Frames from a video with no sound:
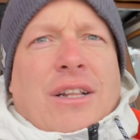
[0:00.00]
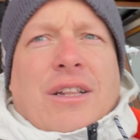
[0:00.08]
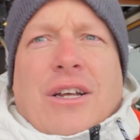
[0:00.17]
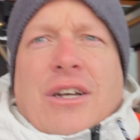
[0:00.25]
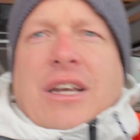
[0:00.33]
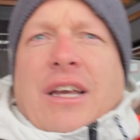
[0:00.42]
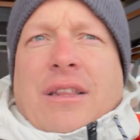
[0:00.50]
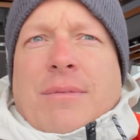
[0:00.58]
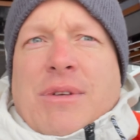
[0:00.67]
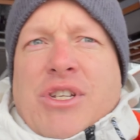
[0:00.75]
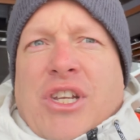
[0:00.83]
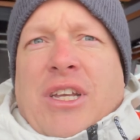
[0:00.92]
look at the
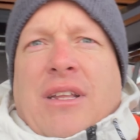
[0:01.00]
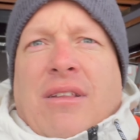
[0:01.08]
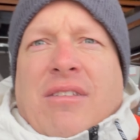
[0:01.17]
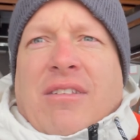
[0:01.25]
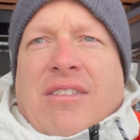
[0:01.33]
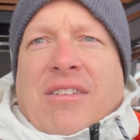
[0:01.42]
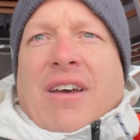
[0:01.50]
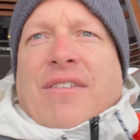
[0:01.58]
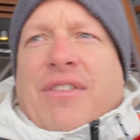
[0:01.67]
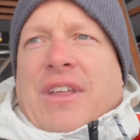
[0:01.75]
machines and stuff